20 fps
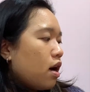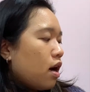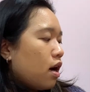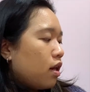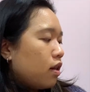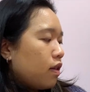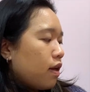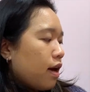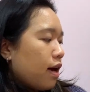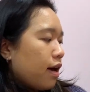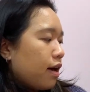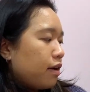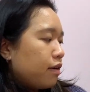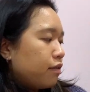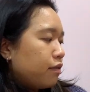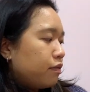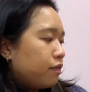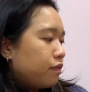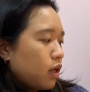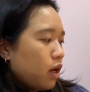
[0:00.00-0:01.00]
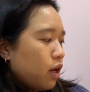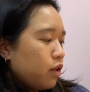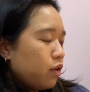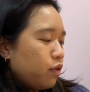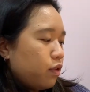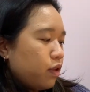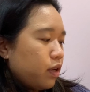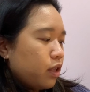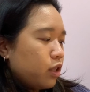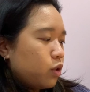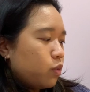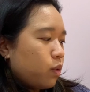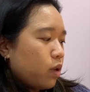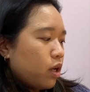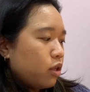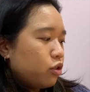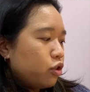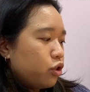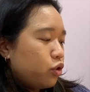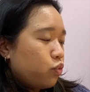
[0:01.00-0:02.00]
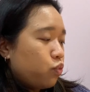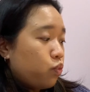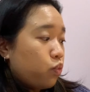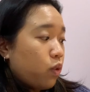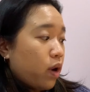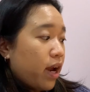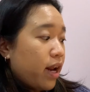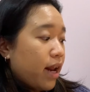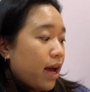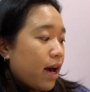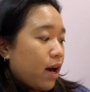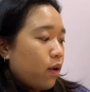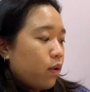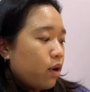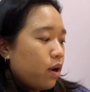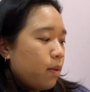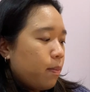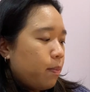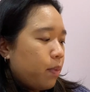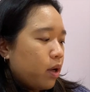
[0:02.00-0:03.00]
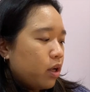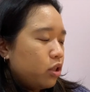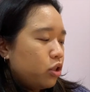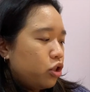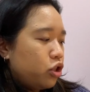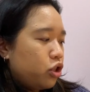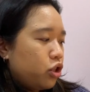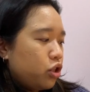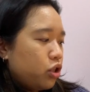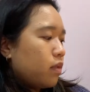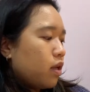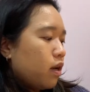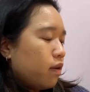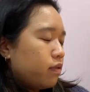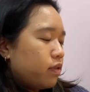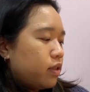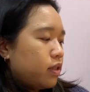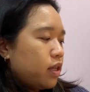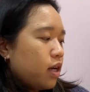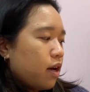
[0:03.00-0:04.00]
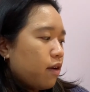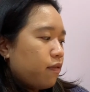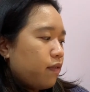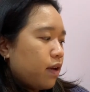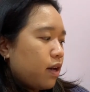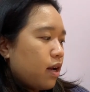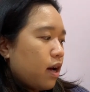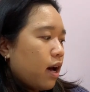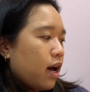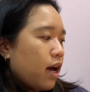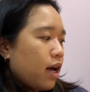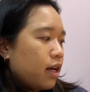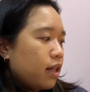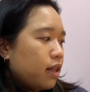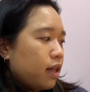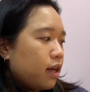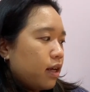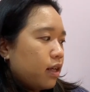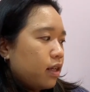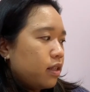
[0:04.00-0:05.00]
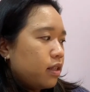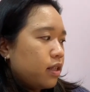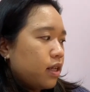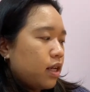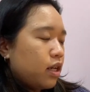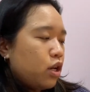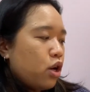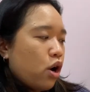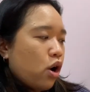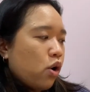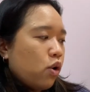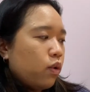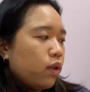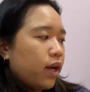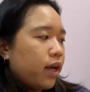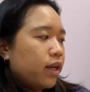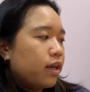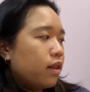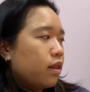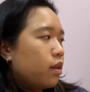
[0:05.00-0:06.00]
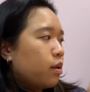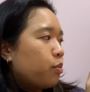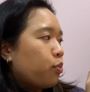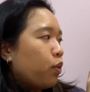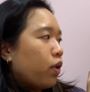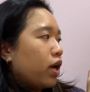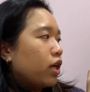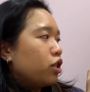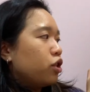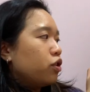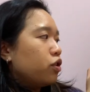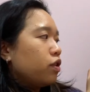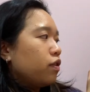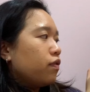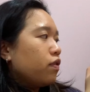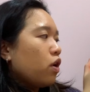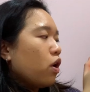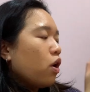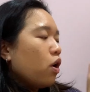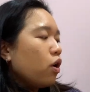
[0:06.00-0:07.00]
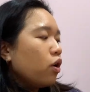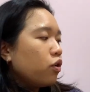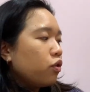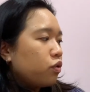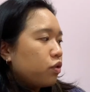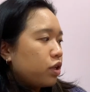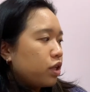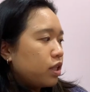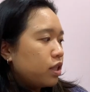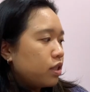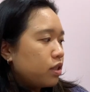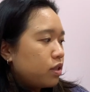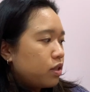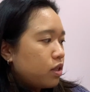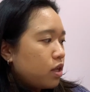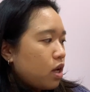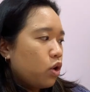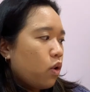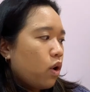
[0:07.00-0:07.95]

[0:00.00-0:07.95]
I'll have other things where I'll just write out a bunch of stuff and highlight and know like the branches of the arteries.